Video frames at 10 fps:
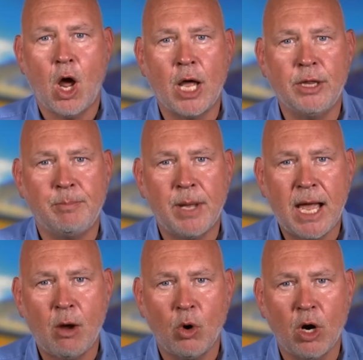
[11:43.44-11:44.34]
on the
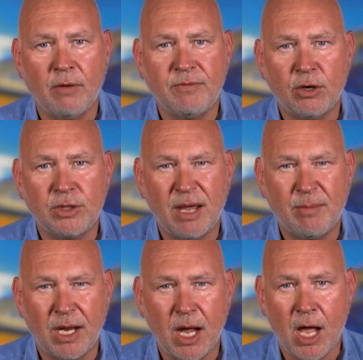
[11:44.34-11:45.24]
power of their
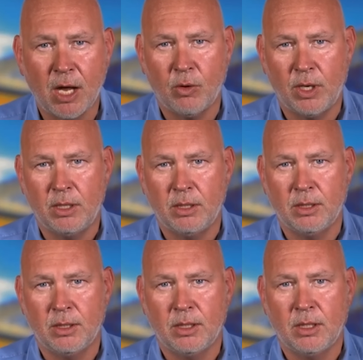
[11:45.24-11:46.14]
demagoguery
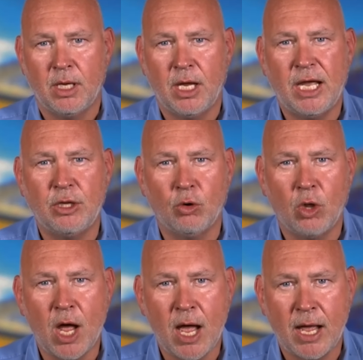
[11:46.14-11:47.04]
and their
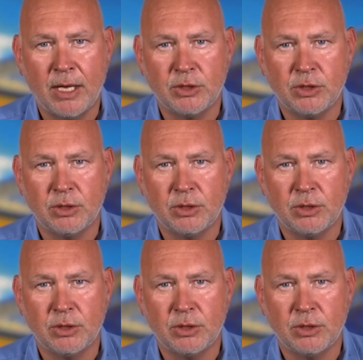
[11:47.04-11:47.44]
lies,